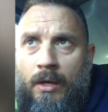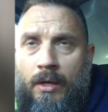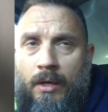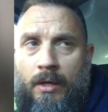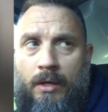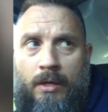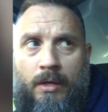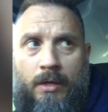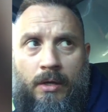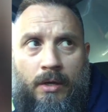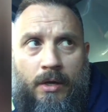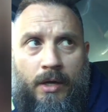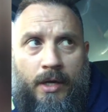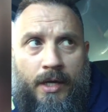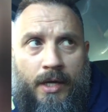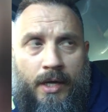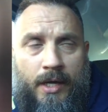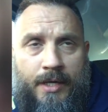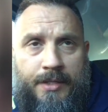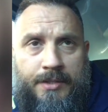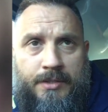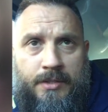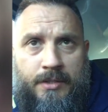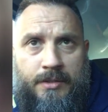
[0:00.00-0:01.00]
I
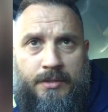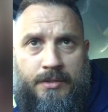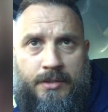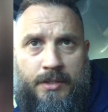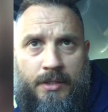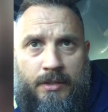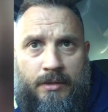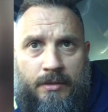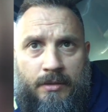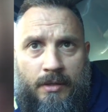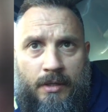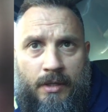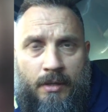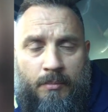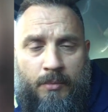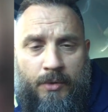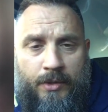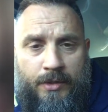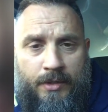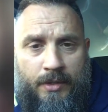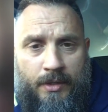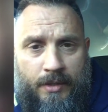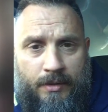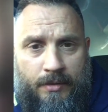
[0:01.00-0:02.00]
asked and said, "Am I
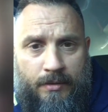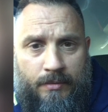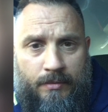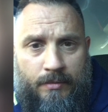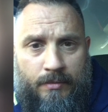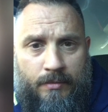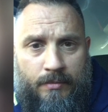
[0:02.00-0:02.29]
dead?